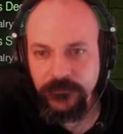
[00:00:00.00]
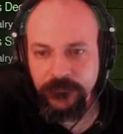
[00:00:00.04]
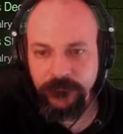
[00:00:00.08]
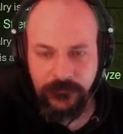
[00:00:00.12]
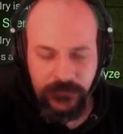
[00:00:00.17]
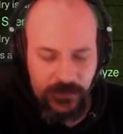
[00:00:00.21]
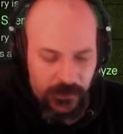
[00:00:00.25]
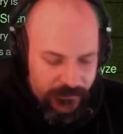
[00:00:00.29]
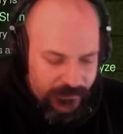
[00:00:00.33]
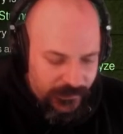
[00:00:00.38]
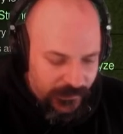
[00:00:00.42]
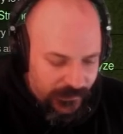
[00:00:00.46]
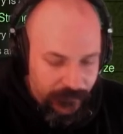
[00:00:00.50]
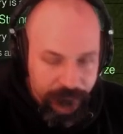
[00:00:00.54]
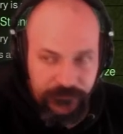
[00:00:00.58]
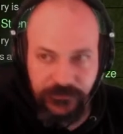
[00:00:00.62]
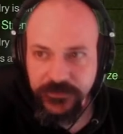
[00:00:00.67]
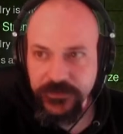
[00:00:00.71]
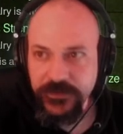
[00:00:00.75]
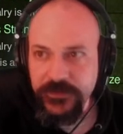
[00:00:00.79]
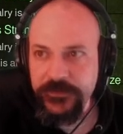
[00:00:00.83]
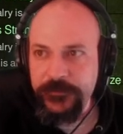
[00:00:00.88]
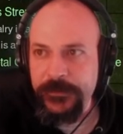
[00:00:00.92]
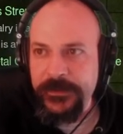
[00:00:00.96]
Okay, I'm
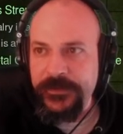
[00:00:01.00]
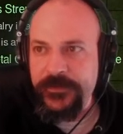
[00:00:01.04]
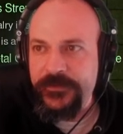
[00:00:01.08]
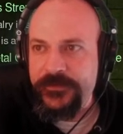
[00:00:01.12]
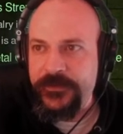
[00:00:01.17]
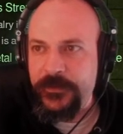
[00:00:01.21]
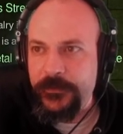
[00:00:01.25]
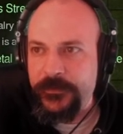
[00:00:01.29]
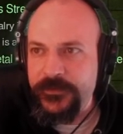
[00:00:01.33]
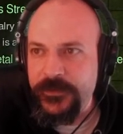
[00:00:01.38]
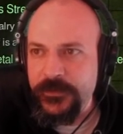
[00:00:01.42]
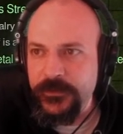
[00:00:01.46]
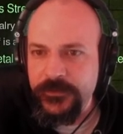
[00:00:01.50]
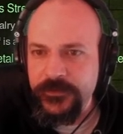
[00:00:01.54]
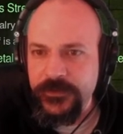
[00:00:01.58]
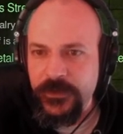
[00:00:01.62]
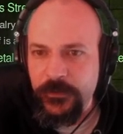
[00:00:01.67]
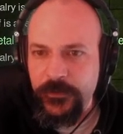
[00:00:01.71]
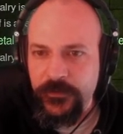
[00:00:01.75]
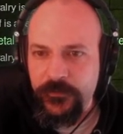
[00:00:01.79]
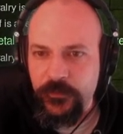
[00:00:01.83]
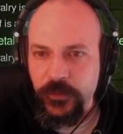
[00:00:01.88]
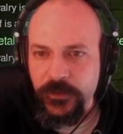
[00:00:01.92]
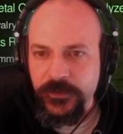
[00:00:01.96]
just going to speed this up because it looks
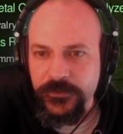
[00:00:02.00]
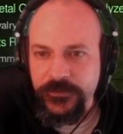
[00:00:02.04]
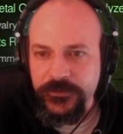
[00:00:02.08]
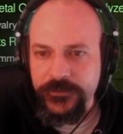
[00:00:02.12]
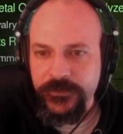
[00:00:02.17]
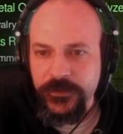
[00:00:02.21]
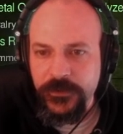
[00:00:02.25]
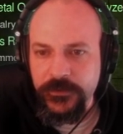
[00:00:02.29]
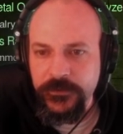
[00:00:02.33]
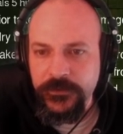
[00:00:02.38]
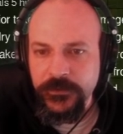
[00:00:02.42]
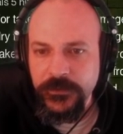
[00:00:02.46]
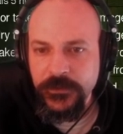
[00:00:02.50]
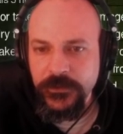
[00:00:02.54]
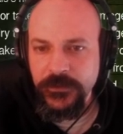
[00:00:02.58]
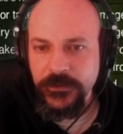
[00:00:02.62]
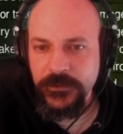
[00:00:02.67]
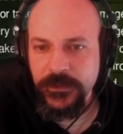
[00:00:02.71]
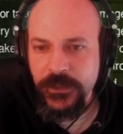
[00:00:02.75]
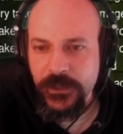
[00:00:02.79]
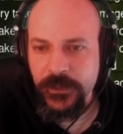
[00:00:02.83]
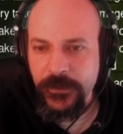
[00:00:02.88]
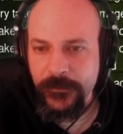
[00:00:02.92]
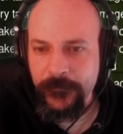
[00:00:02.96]
like we've won, so
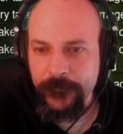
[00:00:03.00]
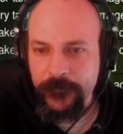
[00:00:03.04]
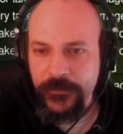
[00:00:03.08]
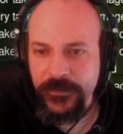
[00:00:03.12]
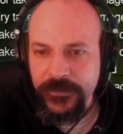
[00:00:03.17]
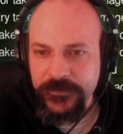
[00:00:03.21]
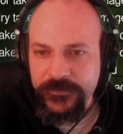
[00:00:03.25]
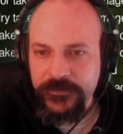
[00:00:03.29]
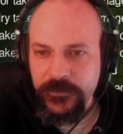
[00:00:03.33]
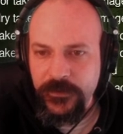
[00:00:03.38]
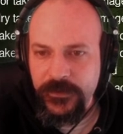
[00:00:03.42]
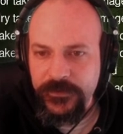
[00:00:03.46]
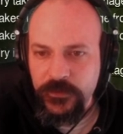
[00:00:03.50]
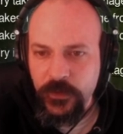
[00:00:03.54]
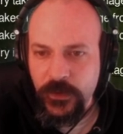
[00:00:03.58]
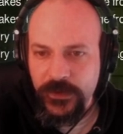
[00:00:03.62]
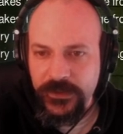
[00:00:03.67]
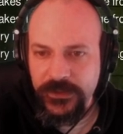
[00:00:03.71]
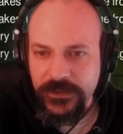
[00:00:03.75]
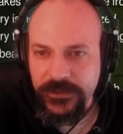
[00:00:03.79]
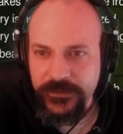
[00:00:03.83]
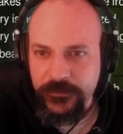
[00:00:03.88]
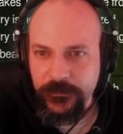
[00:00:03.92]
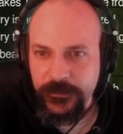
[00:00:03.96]
it's quite
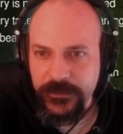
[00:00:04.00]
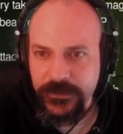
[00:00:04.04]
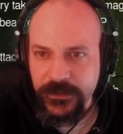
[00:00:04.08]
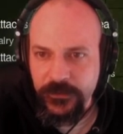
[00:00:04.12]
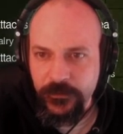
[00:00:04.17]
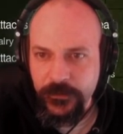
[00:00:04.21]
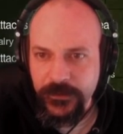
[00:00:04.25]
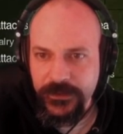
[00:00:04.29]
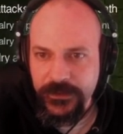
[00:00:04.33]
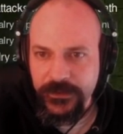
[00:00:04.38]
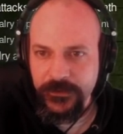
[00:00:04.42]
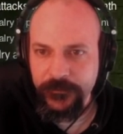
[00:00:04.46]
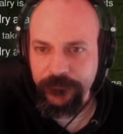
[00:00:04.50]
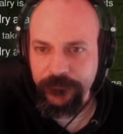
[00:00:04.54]
clear that we're going to win it.